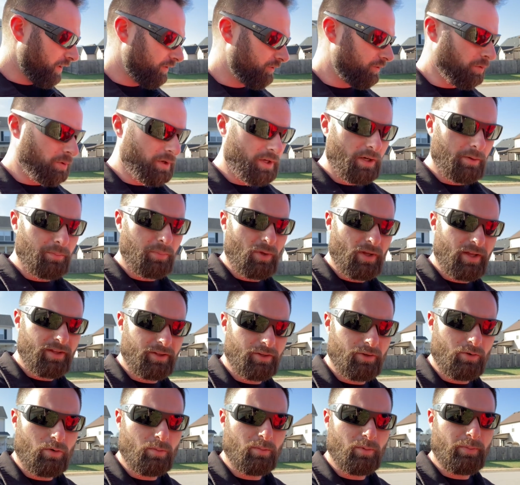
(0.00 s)
So we're going to play the
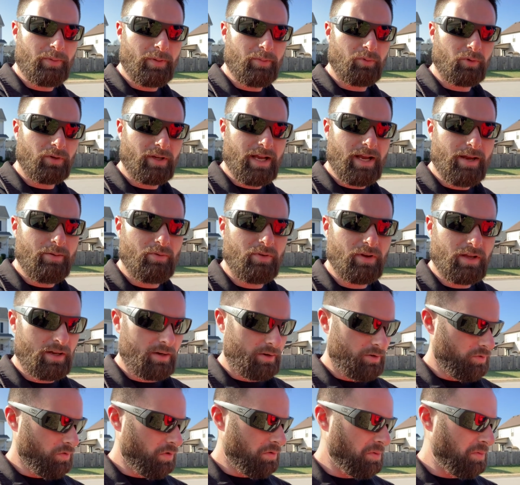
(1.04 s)
normal people game. We've got
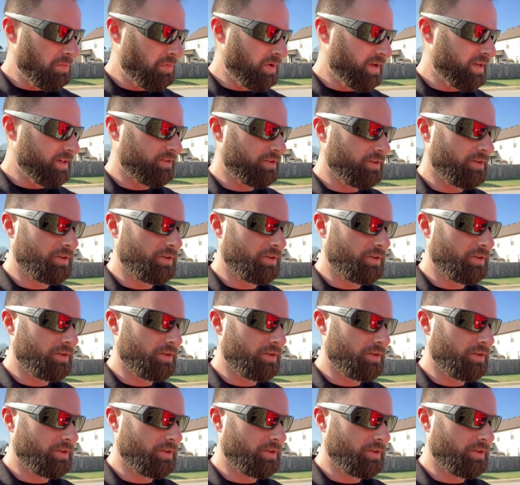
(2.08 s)
our normal plates